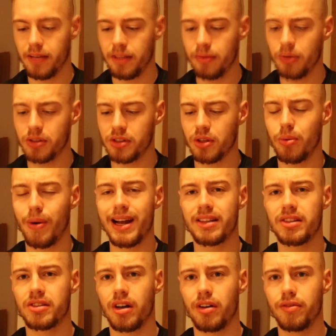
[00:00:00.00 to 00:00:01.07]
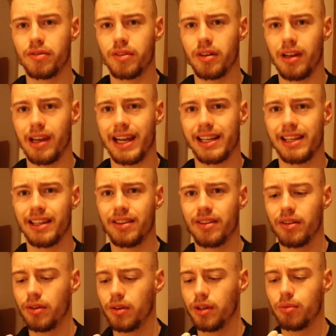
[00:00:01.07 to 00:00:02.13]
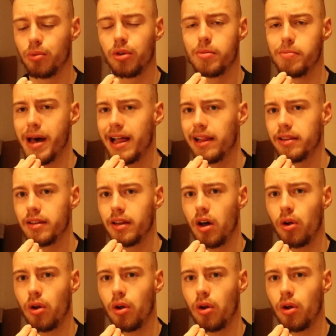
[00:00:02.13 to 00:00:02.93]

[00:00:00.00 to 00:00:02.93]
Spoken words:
It was quite soft, like it would melt